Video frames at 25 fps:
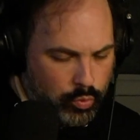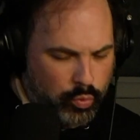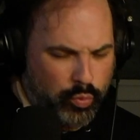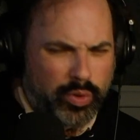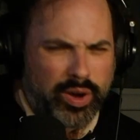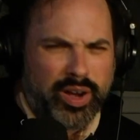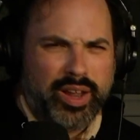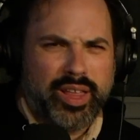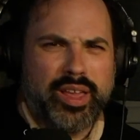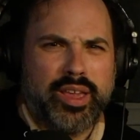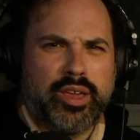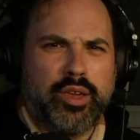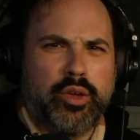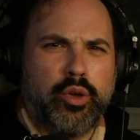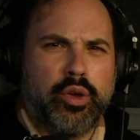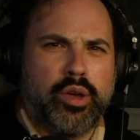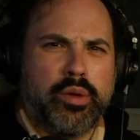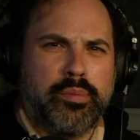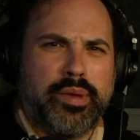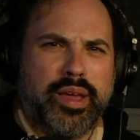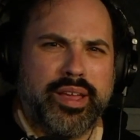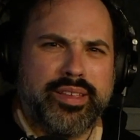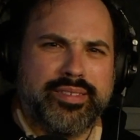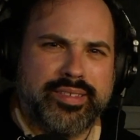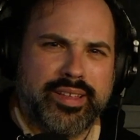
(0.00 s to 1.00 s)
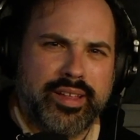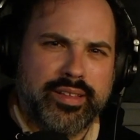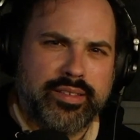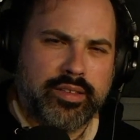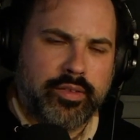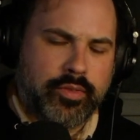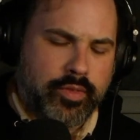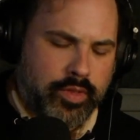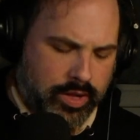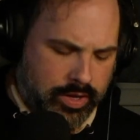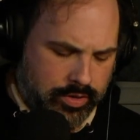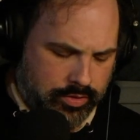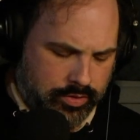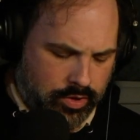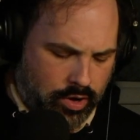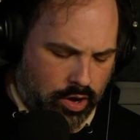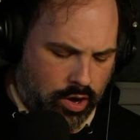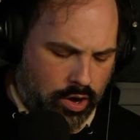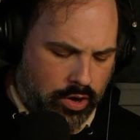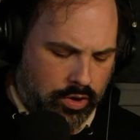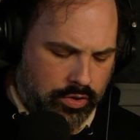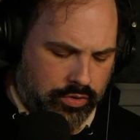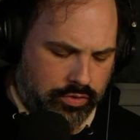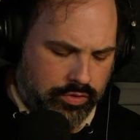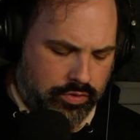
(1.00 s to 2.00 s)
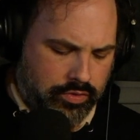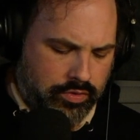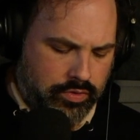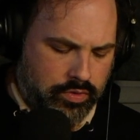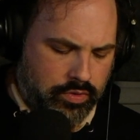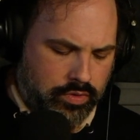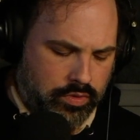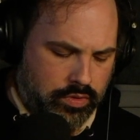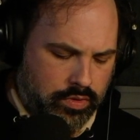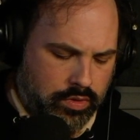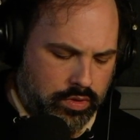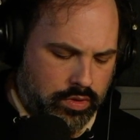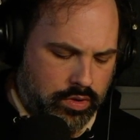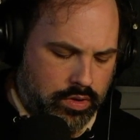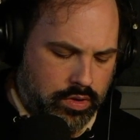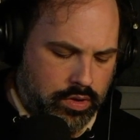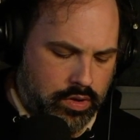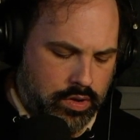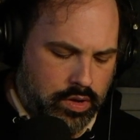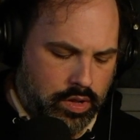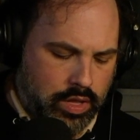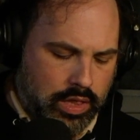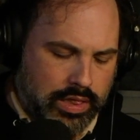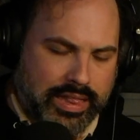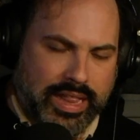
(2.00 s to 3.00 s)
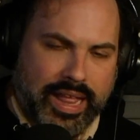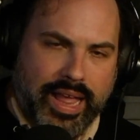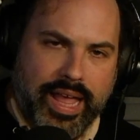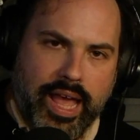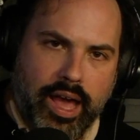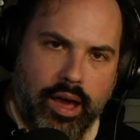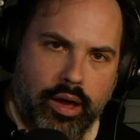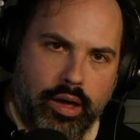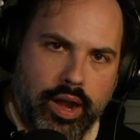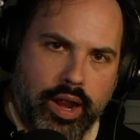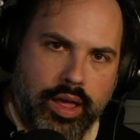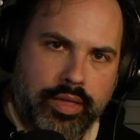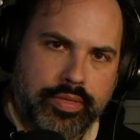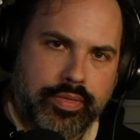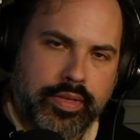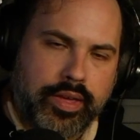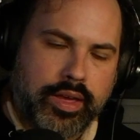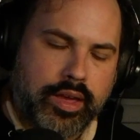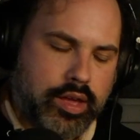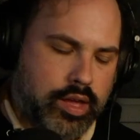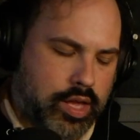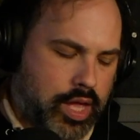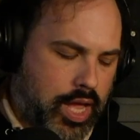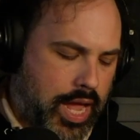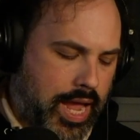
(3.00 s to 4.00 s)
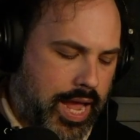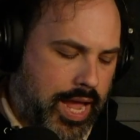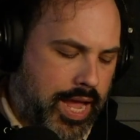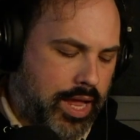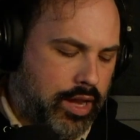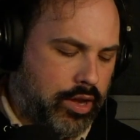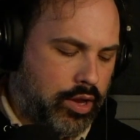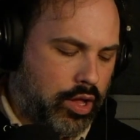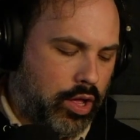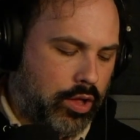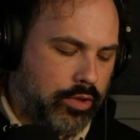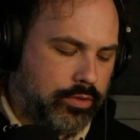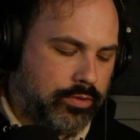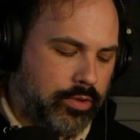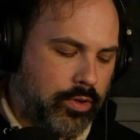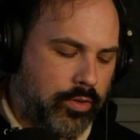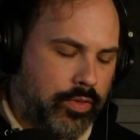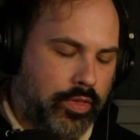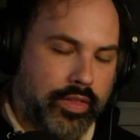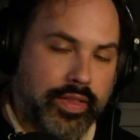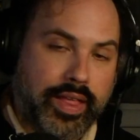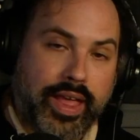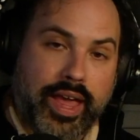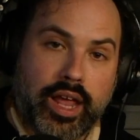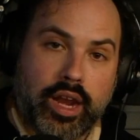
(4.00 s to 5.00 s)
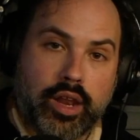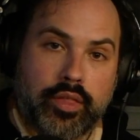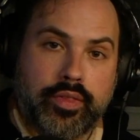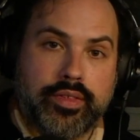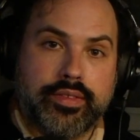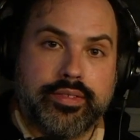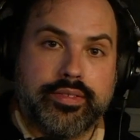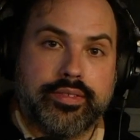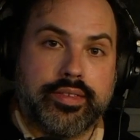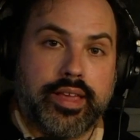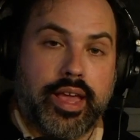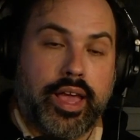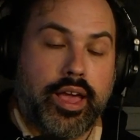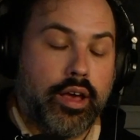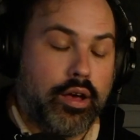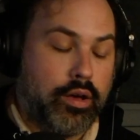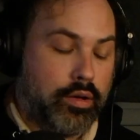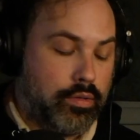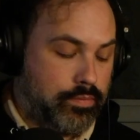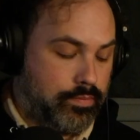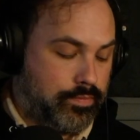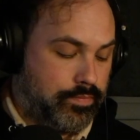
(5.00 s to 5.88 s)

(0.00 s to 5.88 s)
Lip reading: Really, you can make sense of the guitar's layout, I think, and also the layout of the scale.